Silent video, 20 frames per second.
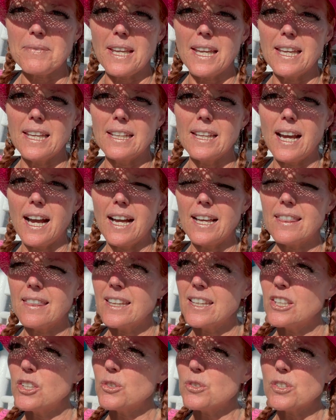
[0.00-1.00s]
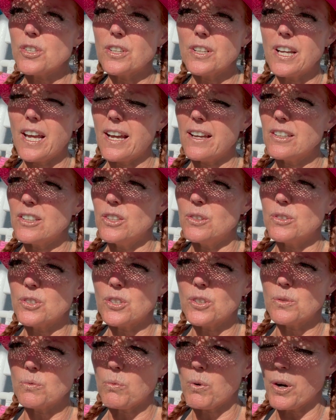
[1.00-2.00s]
And I think you shouldn't have, you
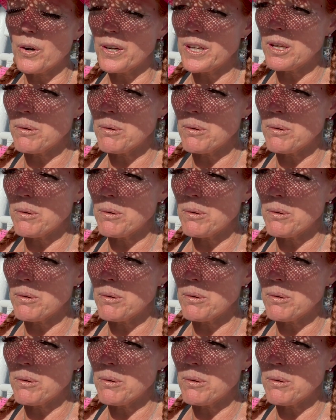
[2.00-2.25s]
shouldn't worry